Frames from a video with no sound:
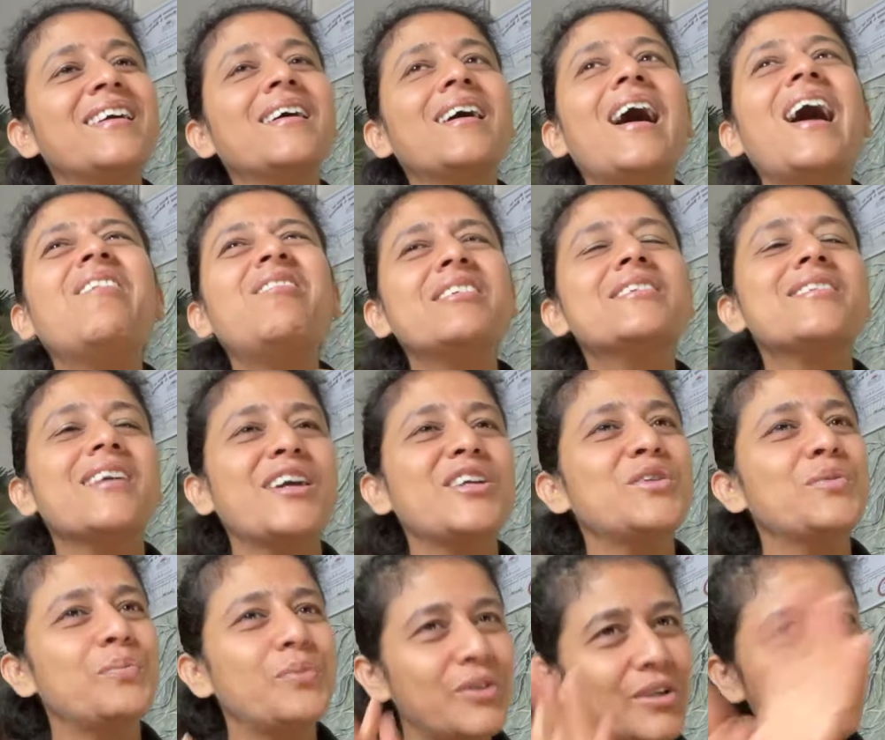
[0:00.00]
I will try to
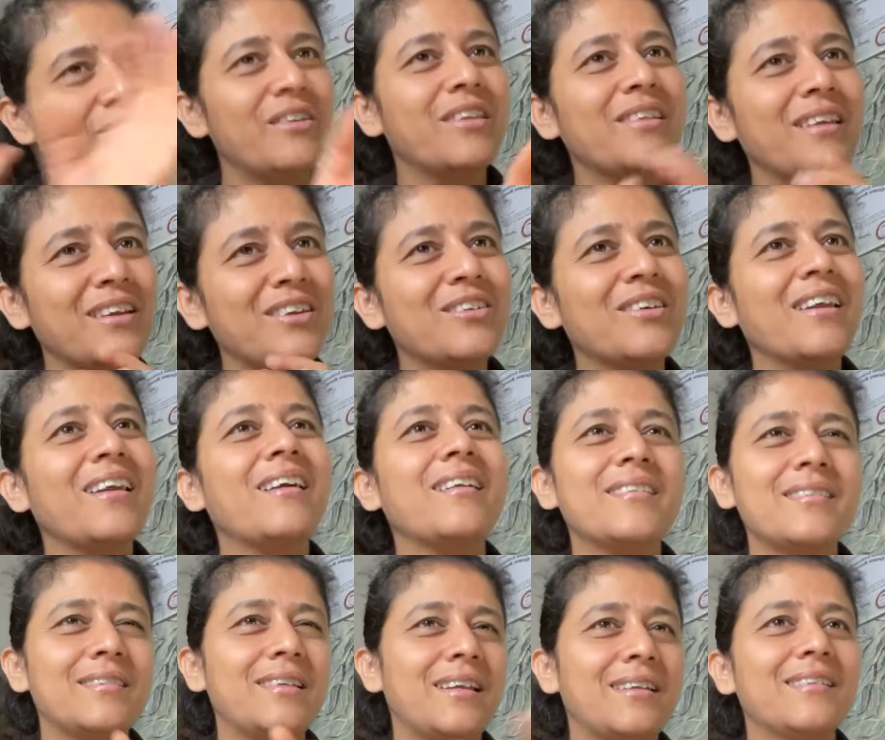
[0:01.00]
put everything together and
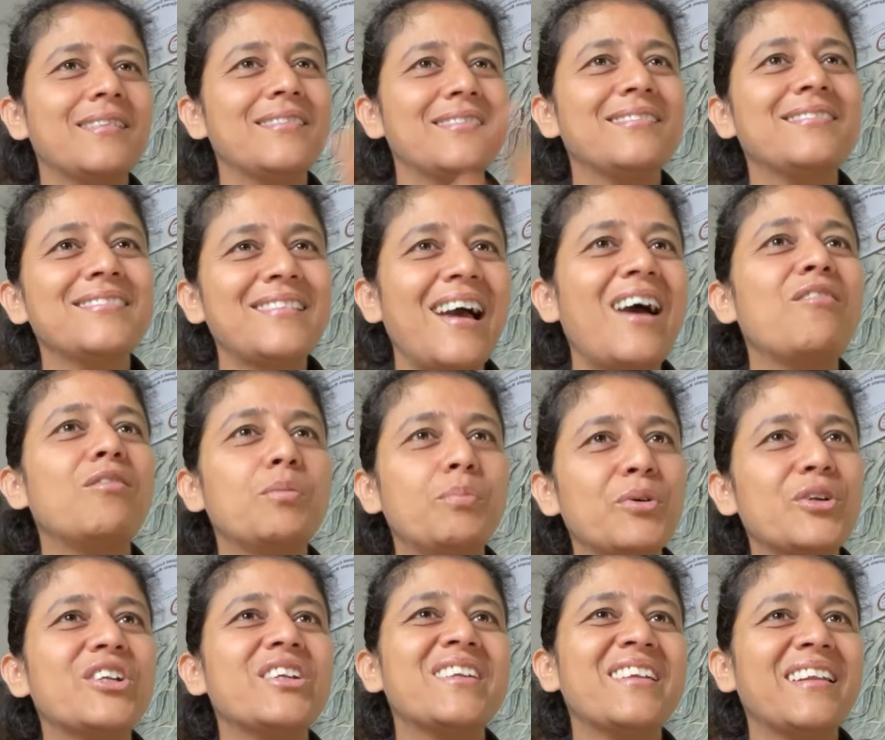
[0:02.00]
then I will put
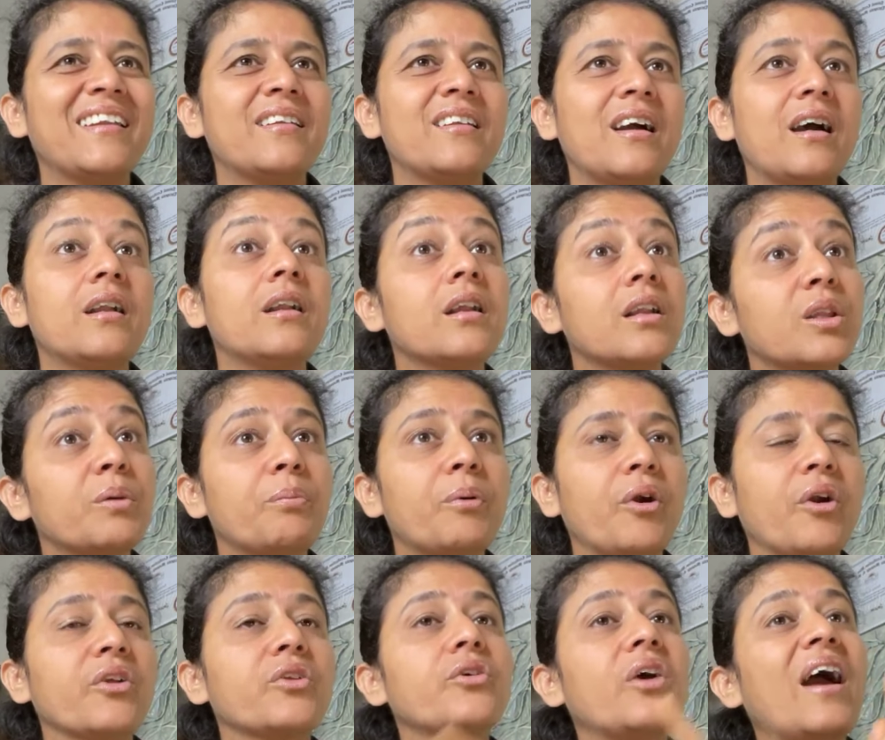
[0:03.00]
it in under the
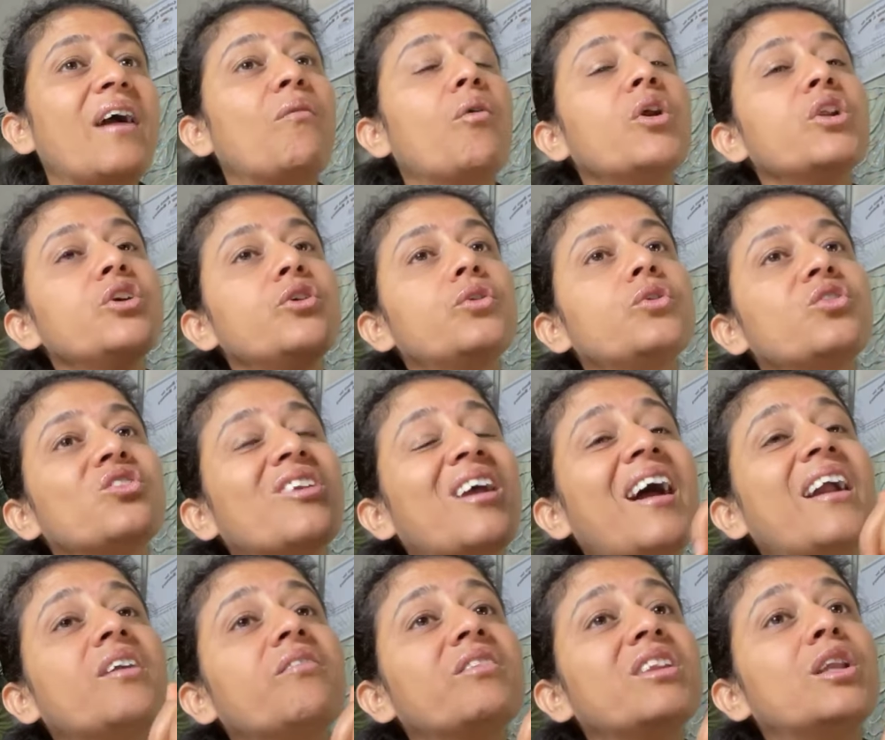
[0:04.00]
product. So I want you to
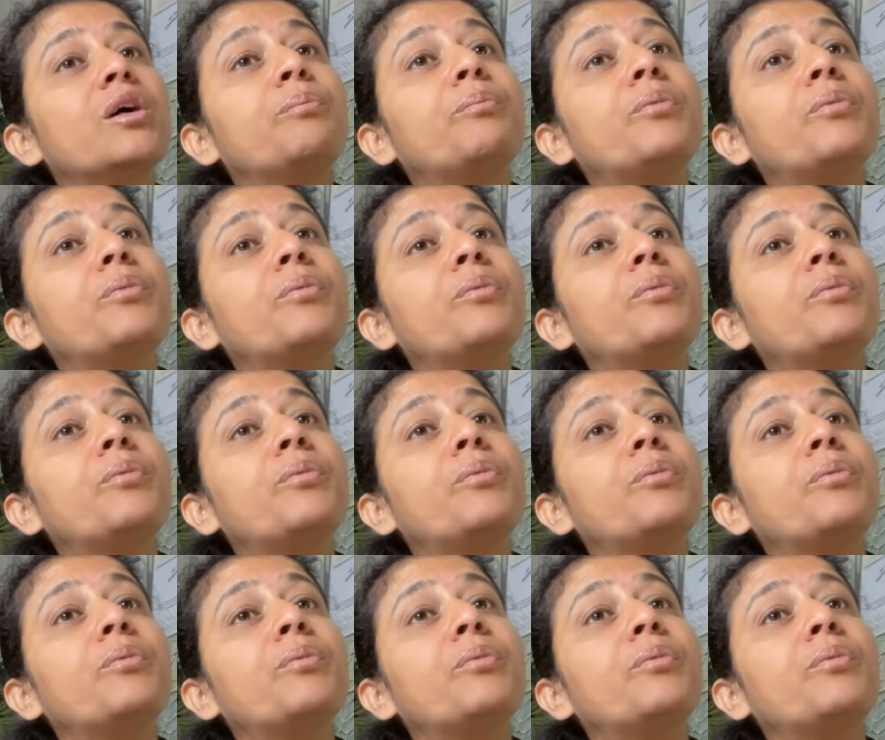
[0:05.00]
start with the